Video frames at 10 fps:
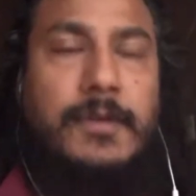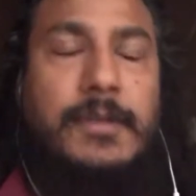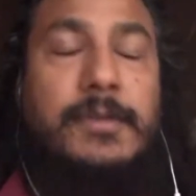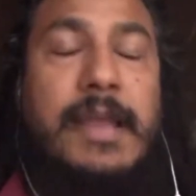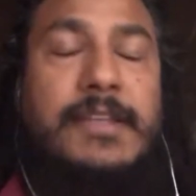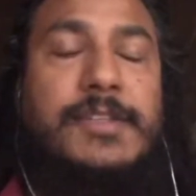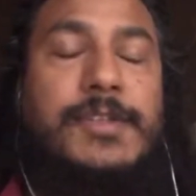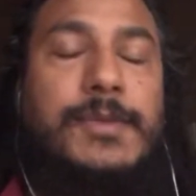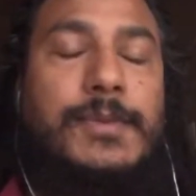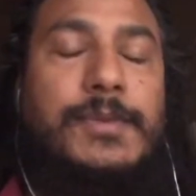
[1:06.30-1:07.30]

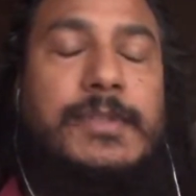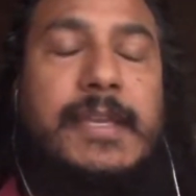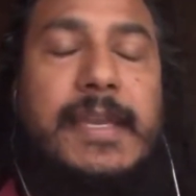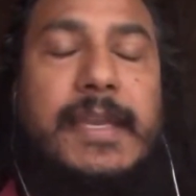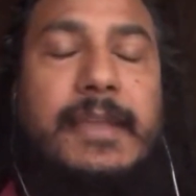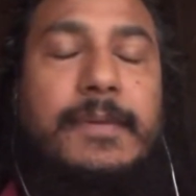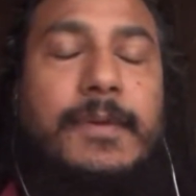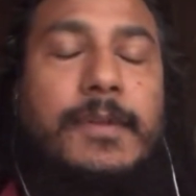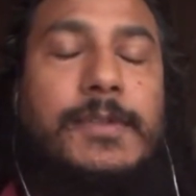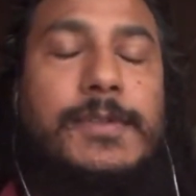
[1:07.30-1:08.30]
gratitude and
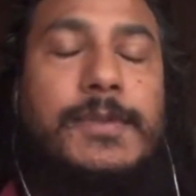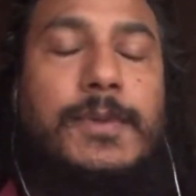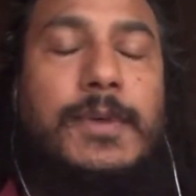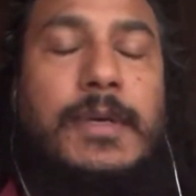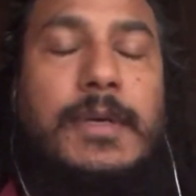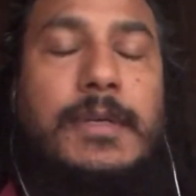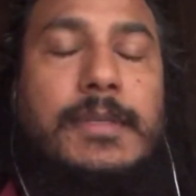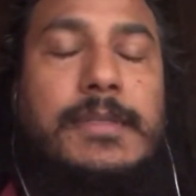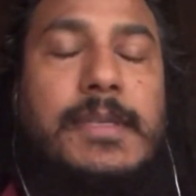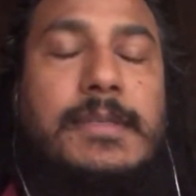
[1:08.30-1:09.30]
also
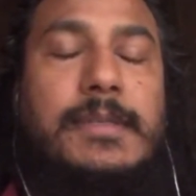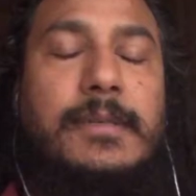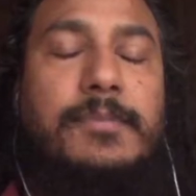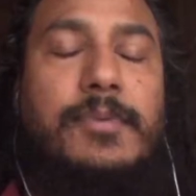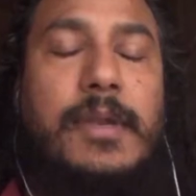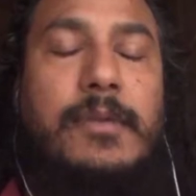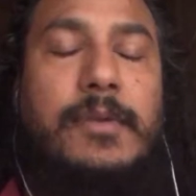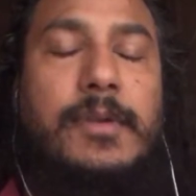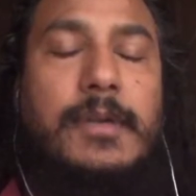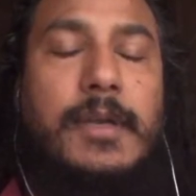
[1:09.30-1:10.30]
sending a
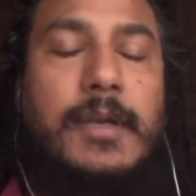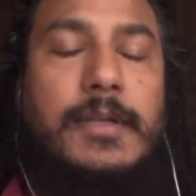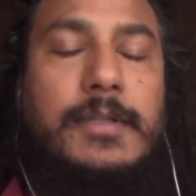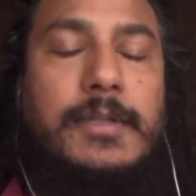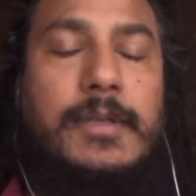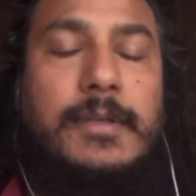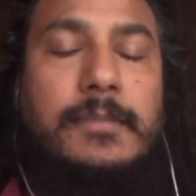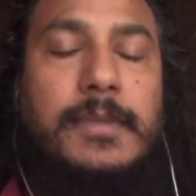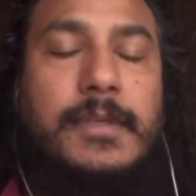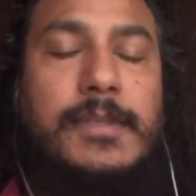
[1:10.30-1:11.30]
prayer,
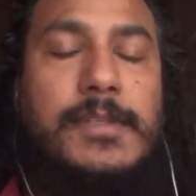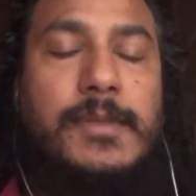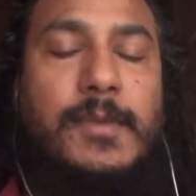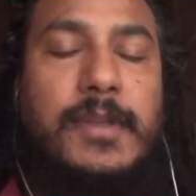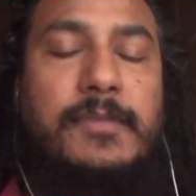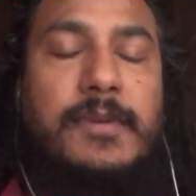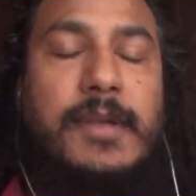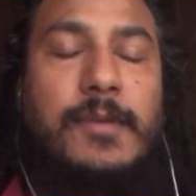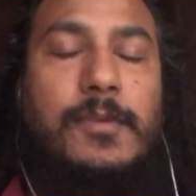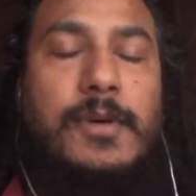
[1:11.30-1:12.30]
because whenever
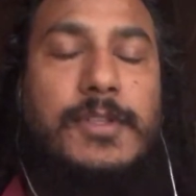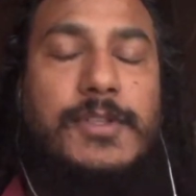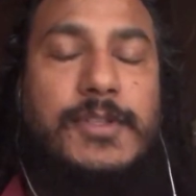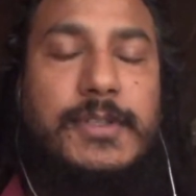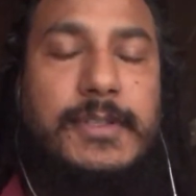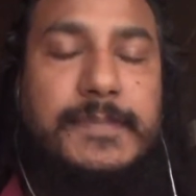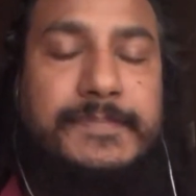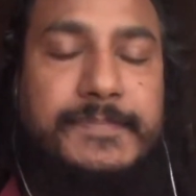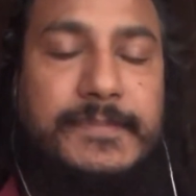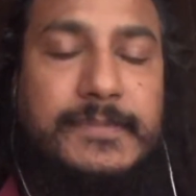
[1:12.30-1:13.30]
I watch
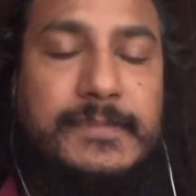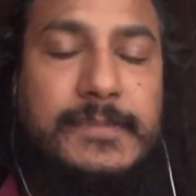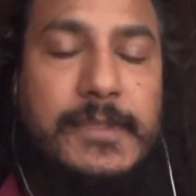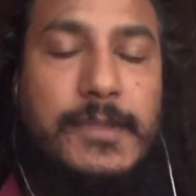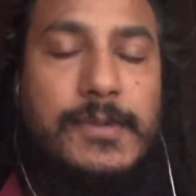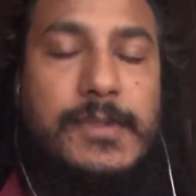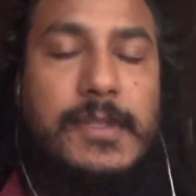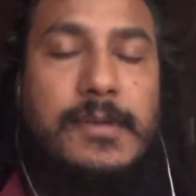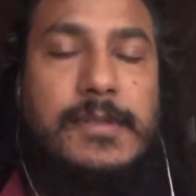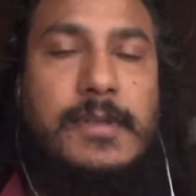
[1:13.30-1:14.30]
news,
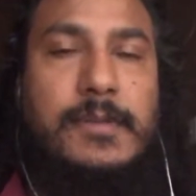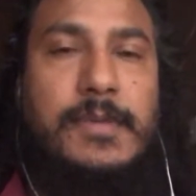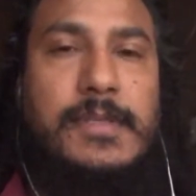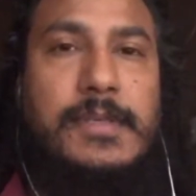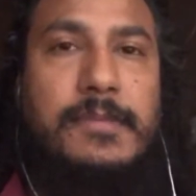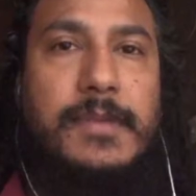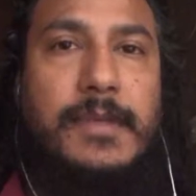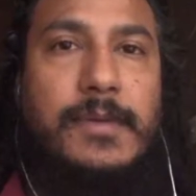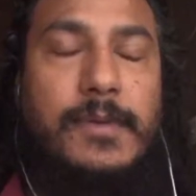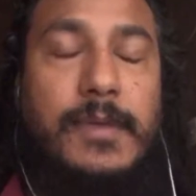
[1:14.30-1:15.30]
there is always
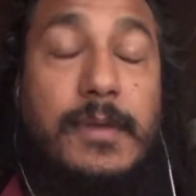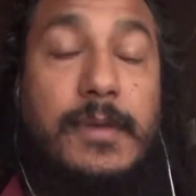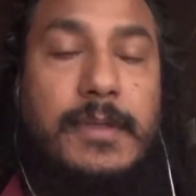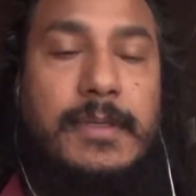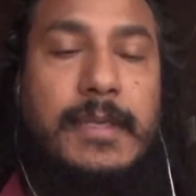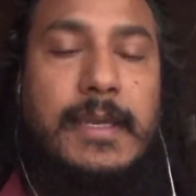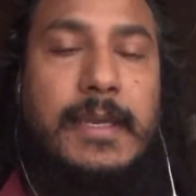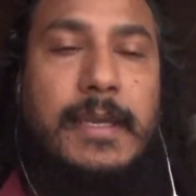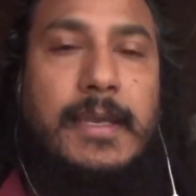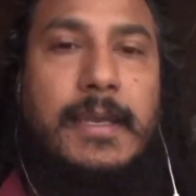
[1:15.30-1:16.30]
something going on
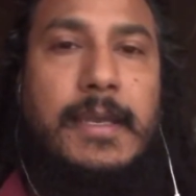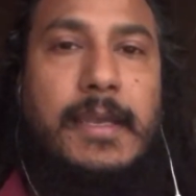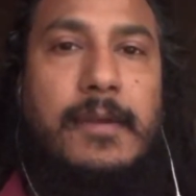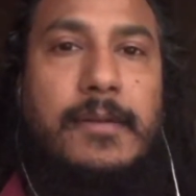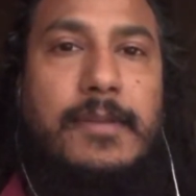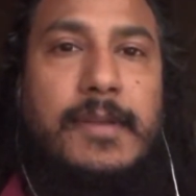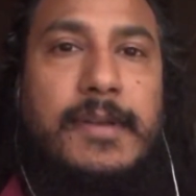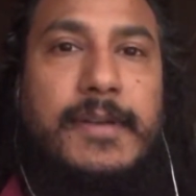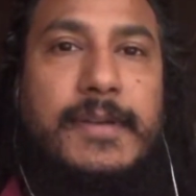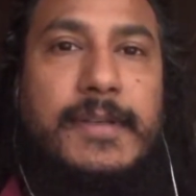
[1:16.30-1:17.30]
here and
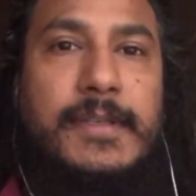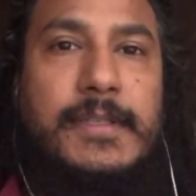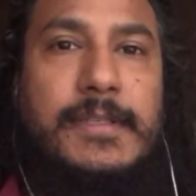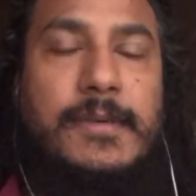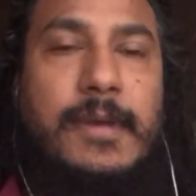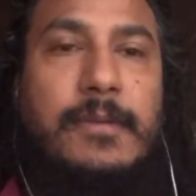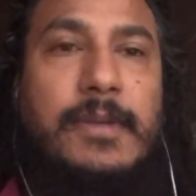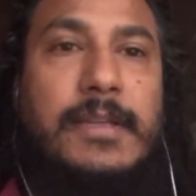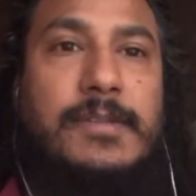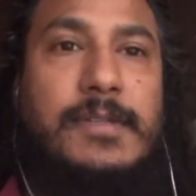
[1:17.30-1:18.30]
there. So I would
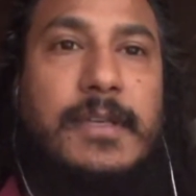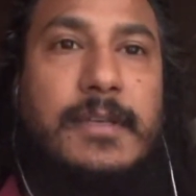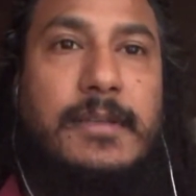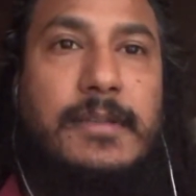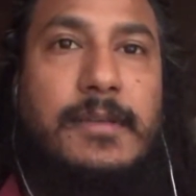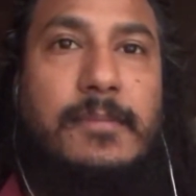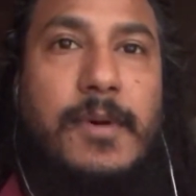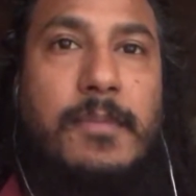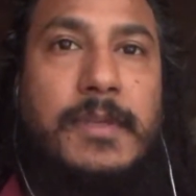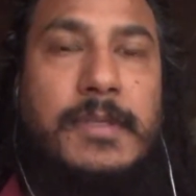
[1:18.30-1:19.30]
like to take a little
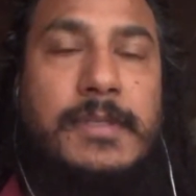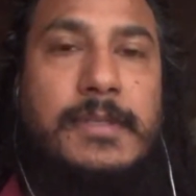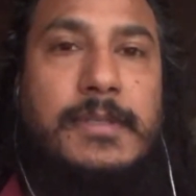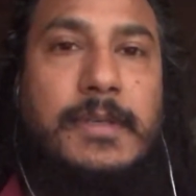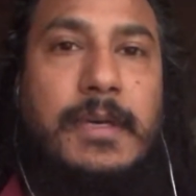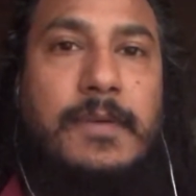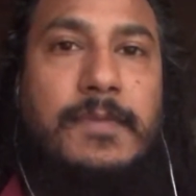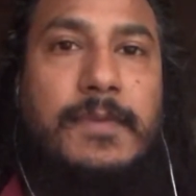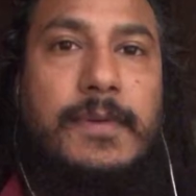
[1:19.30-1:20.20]
moment of